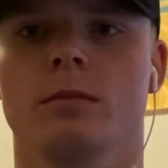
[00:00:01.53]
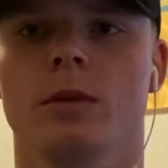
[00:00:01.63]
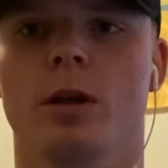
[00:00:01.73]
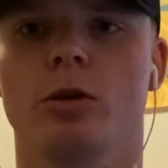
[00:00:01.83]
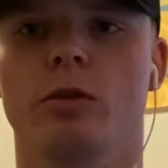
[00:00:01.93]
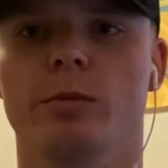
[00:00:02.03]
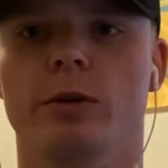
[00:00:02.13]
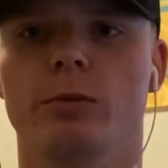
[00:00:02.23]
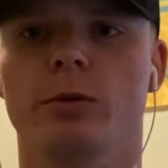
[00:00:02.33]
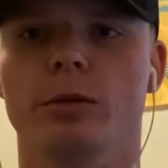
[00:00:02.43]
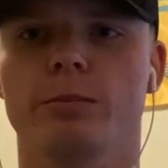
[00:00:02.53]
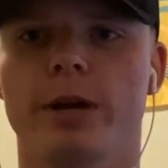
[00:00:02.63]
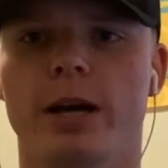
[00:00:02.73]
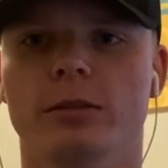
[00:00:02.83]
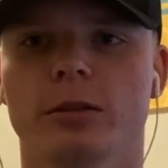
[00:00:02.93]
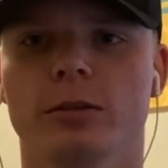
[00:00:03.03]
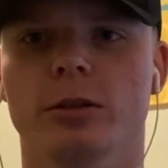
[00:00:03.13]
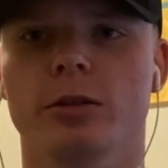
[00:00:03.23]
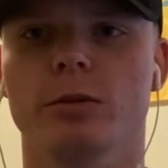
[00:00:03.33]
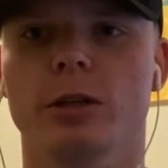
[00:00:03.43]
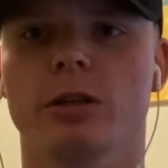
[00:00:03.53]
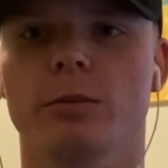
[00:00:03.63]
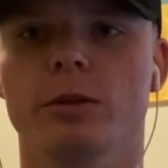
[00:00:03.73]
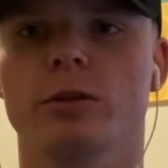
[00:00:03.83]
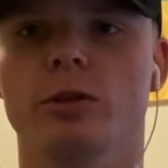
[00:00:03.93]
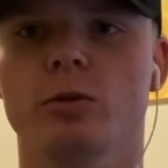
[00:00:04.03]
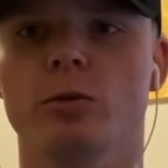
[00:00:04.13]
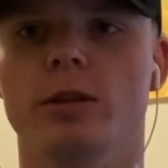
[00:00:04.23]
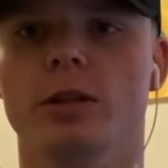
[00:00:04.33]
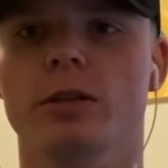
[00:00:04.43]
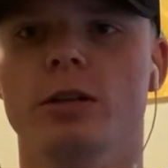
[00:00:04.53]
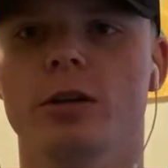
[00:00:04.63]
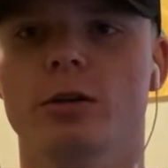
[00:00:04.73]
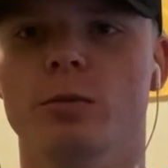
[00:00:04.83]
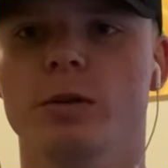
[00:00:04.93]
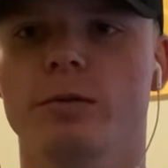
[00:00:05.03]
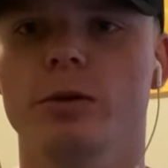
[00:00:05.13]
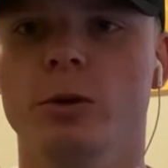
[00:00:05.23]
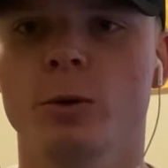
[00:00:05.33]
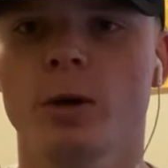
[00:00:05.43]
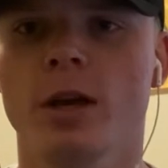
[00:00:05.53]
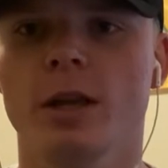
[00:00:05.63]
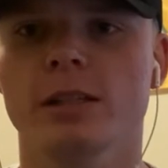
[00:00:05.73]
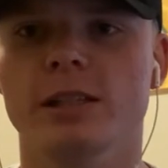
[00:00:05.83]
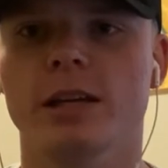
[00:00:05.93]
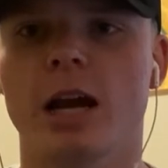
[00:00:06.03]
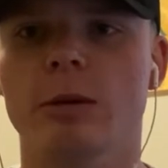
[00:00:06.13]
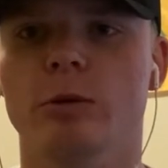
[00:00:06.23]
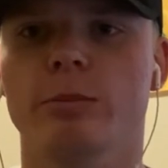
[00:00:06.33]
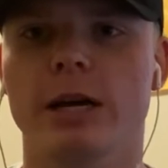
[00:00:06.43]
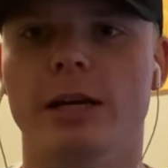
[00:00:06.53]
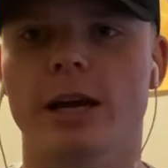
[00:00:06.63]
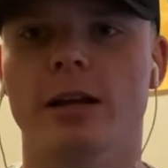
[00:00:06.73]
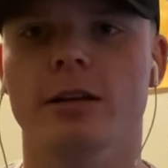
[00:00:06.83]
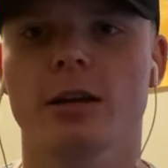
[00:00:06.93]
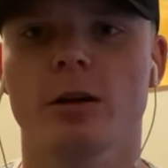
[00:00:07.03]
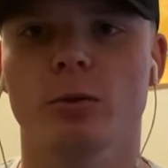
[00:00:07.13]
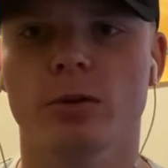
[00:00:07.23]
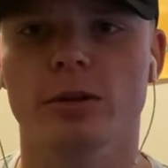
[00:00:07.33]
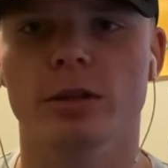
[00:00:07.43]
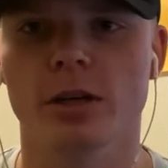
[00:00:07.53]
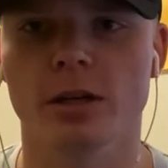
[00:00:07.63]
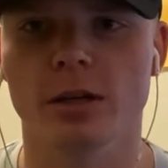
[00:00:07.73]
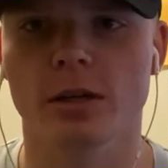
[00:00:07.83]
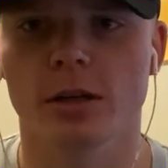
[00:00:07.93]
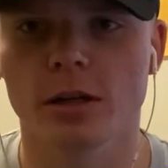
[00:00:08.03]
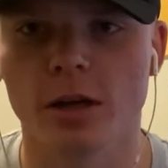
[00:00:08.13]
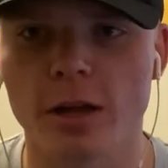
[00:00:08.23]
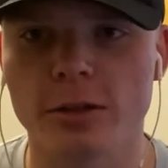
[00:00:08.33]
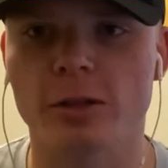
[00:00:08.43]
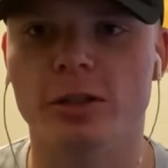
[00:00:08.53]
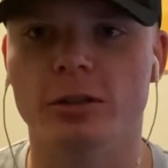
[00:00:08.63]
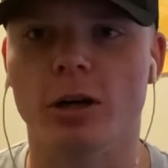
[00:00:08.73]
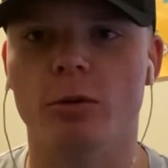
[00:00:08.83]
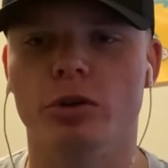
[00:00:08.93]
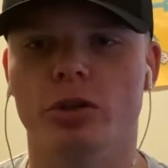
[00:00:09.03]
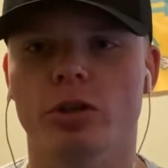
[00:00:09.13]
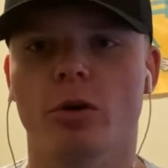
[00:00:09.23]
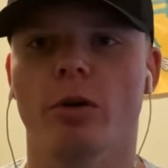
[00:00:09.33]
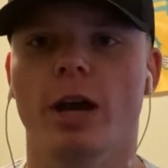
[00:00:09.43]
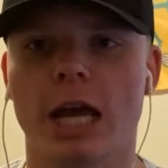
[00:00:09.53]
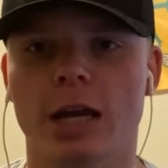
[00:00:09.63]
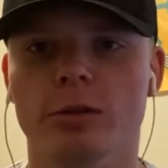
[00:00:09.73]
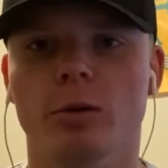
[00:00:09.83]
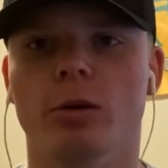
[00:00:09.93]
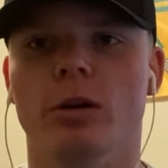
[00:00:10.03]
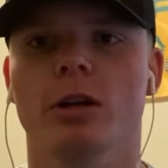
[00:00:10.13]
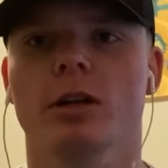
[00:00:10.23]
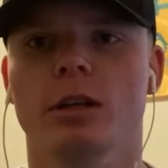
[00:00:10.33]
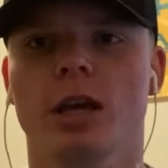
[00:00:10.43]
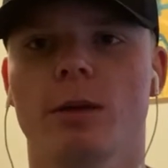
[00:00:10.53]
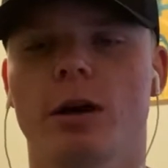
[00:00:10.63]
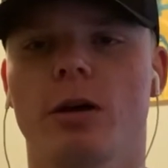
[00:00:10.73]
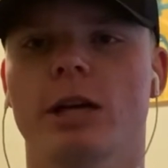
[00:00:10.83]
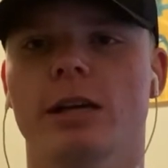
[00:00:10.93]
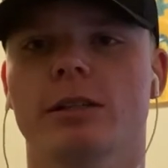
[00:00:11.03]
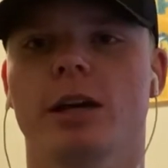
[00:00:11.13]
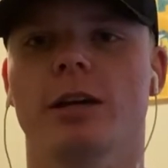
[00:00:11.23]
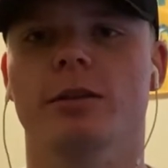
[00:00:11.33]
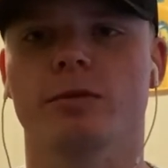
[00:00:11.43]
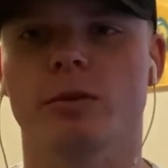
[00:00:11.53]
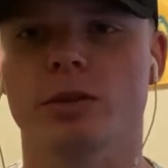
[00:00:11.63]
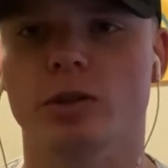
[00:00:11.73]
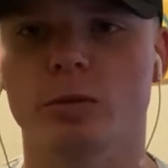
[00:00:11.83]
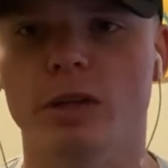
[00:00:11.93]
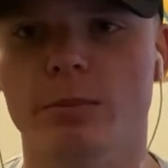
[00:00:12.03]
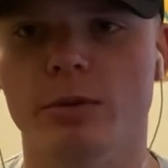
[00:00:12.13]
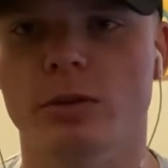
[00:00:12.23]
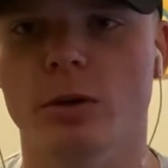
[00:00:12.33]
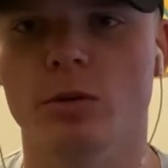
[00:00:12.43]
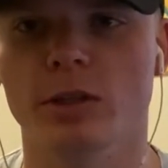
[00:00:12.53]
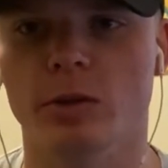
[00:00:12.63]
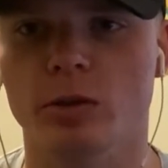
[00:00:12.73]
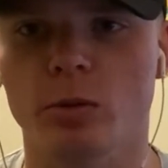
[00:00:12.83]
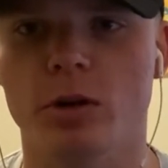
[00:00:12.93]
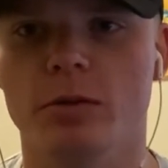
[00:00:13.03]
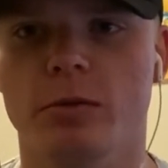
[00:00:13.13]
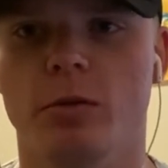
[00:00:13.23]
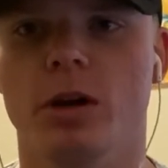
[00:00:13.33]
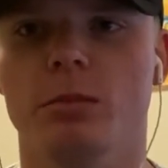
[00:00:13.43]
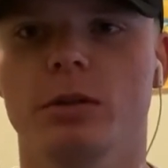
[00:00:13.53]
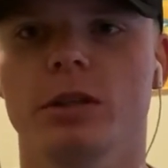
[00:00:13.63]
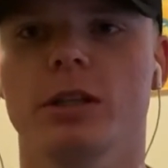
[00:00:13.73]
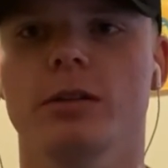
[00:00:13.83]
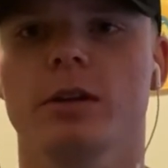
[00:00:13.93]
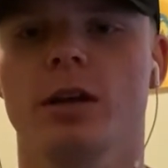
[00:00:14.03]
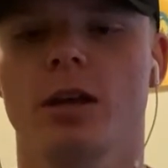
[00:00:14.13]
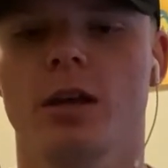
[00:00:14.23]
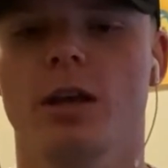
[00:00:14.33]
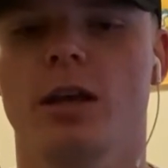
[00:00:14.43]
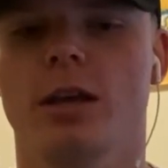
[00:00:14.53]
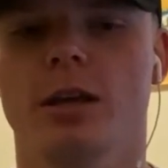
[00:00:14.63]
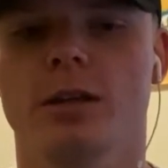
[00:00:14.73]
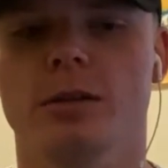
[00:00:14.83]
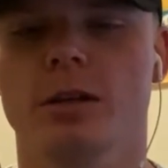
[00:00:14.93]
Hello everybody, welcome back to the Thunder Media, coming to you with another review. This time we're back at it with another Star Wars show, Andor. Came out last night, the first three episodes out of 24, I believe. And,